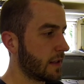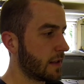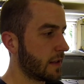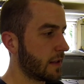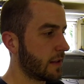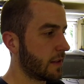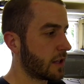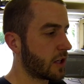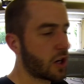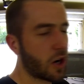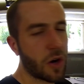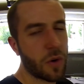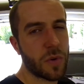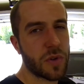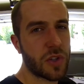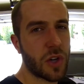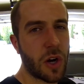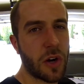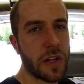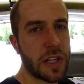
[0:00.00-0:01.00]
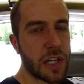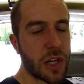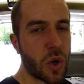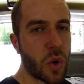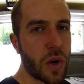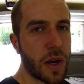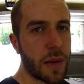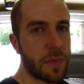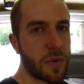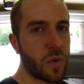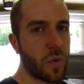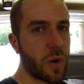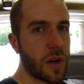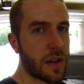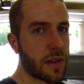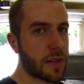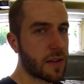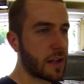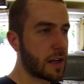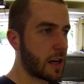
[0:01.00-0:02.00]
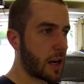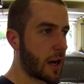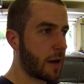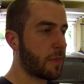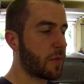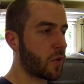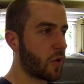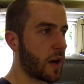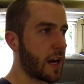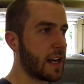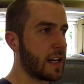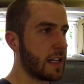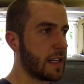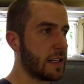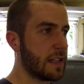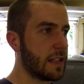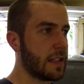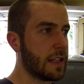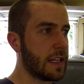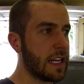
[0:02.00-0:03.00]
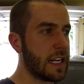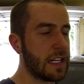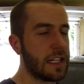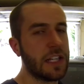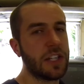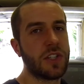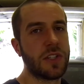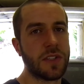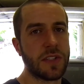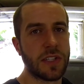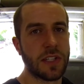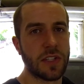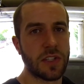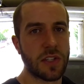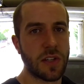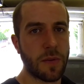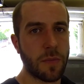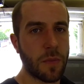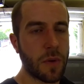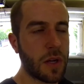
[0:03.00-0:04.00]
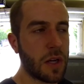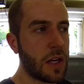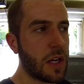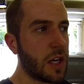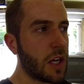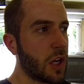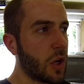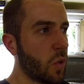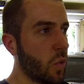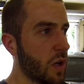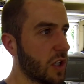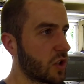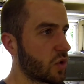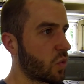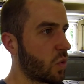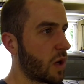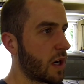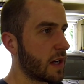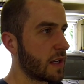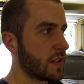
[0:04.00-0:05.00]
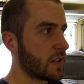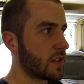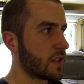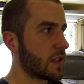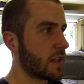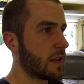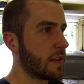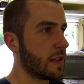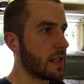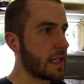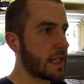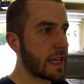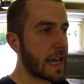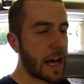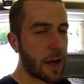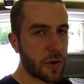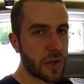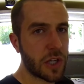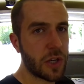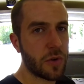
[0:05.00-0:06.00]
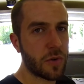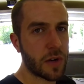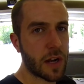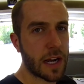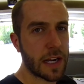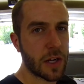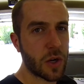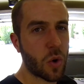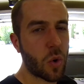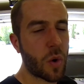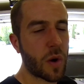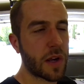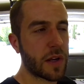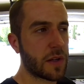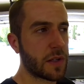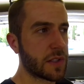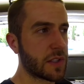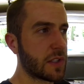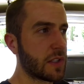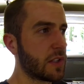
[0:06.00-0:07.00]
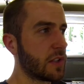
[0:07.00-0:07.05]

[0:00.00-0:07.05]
the car was already equipped with an upgraded ignition system, which was the LQ9 coils.